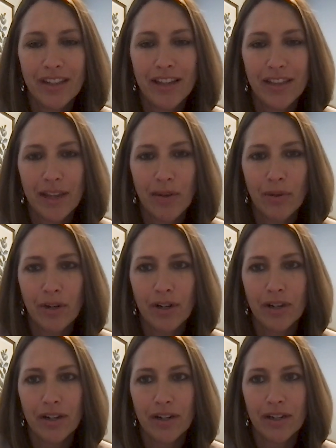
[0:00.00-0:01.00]
that they
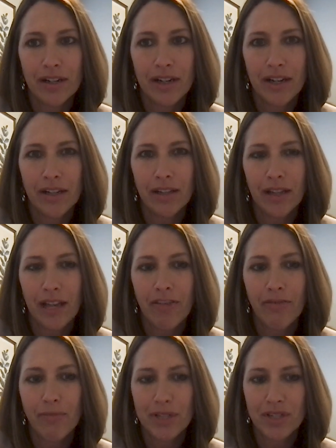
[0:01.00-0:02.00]
were in a
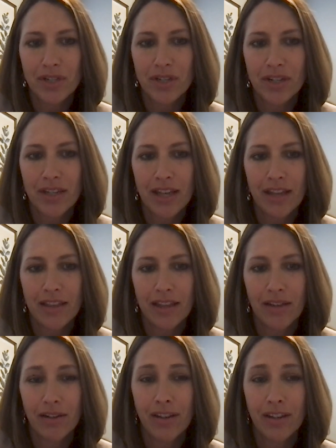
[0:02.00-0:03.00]
life position that
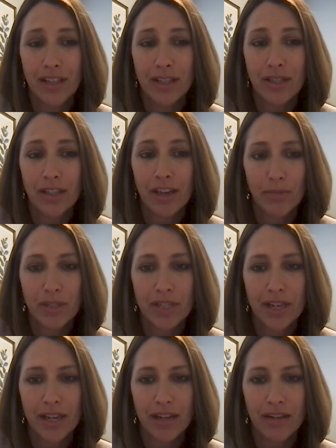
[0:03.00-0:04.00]
they could easily have been
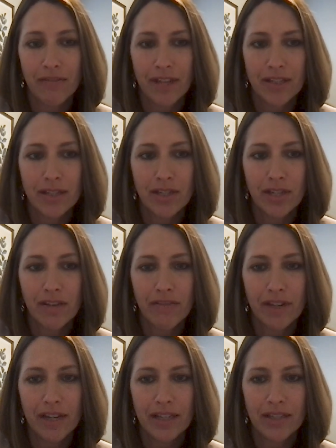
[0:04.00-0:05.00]
taken advantage of.
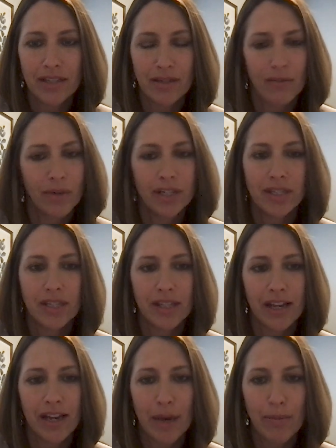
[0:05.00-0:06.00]
And I didn't want to see
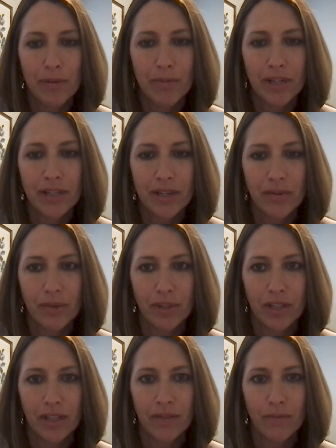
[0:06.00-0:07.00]
that happen because I
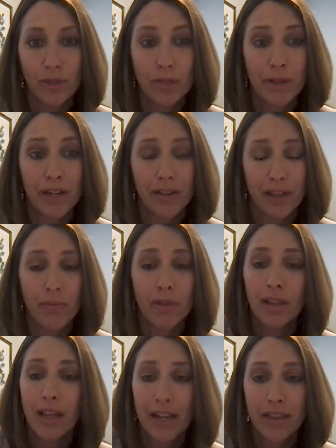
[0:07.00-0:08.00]
really respect them
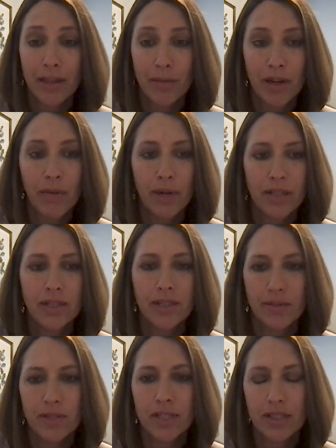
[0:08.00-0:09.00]
and like them and I want to see
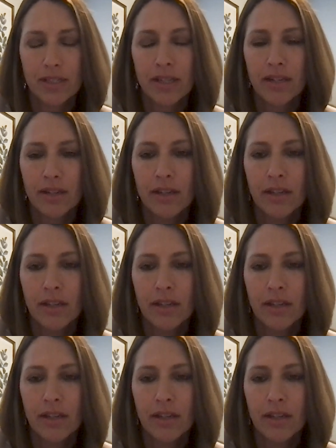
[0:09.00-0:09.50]
them succeed.